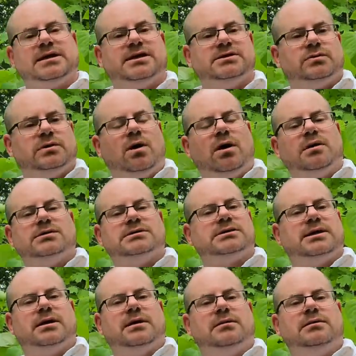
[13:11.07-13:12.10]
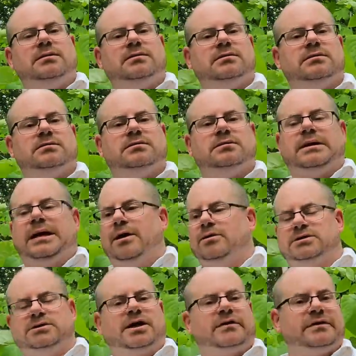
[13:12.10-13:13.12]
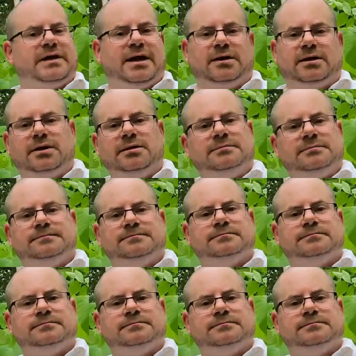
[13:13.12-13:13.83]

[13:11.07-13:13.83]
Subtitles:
guys will all sell outside of Canada.